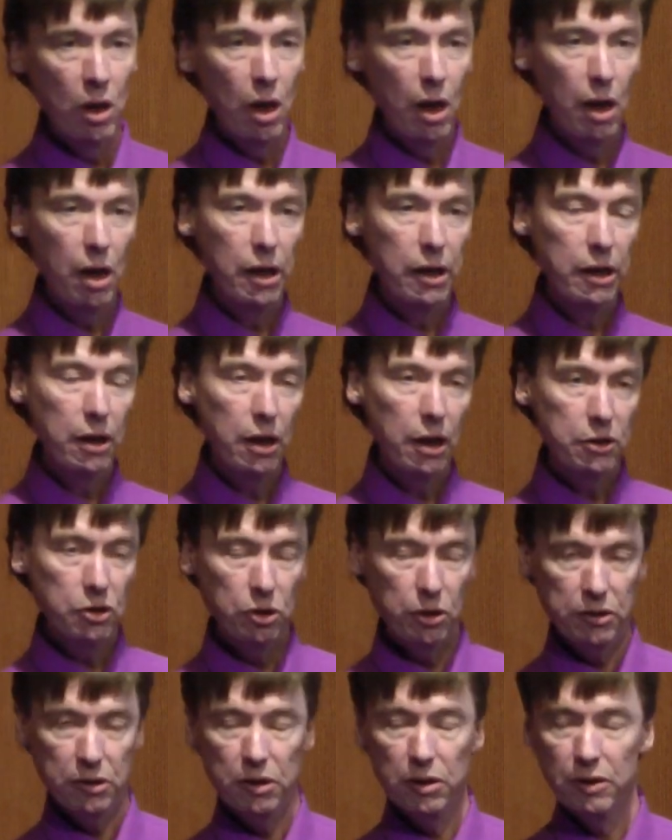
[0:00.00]
I
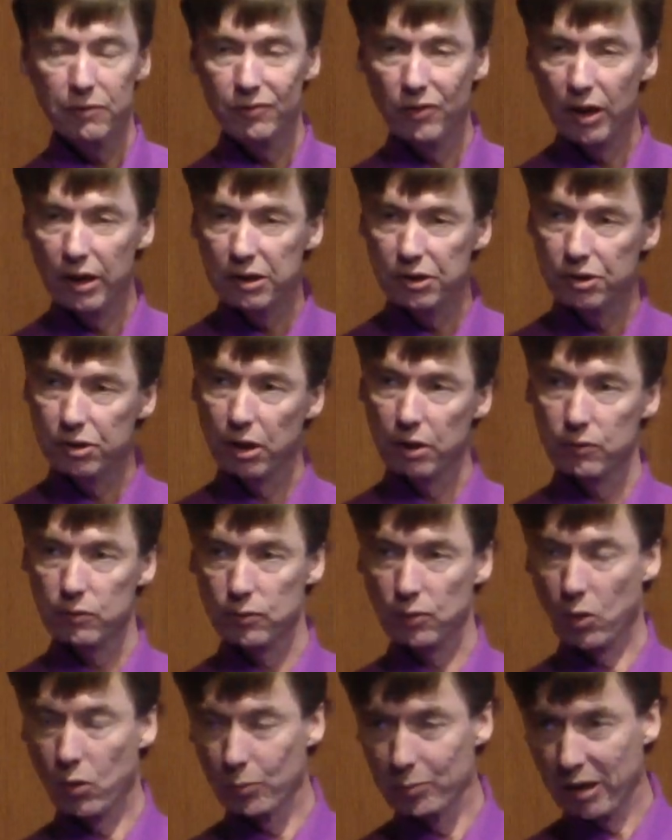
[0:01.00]
took the advice, I
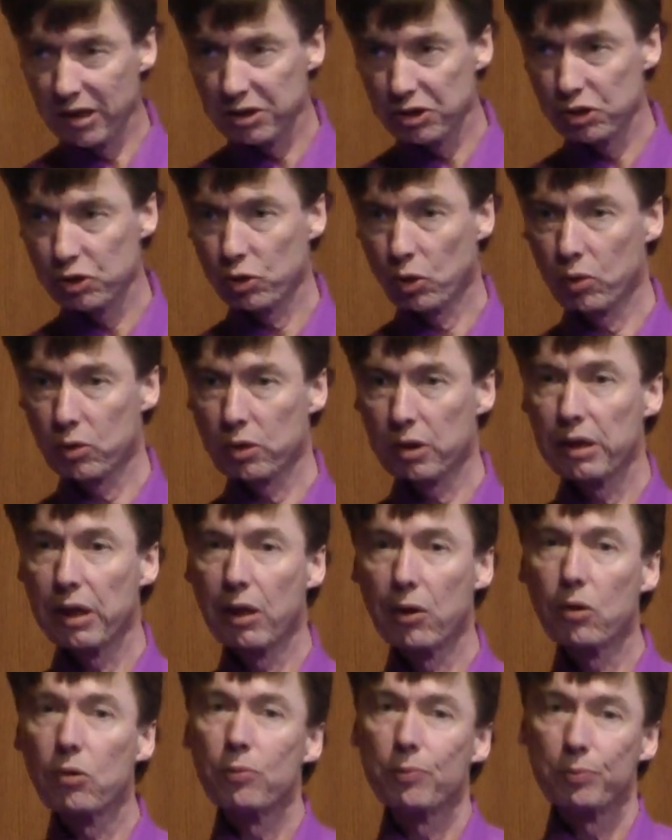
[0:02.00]
wrote my story
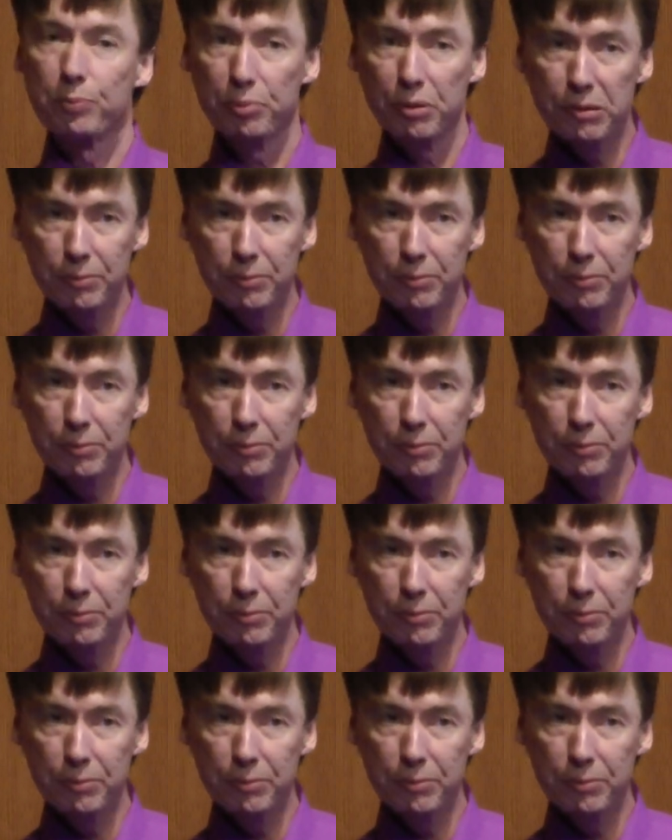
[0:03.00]
out.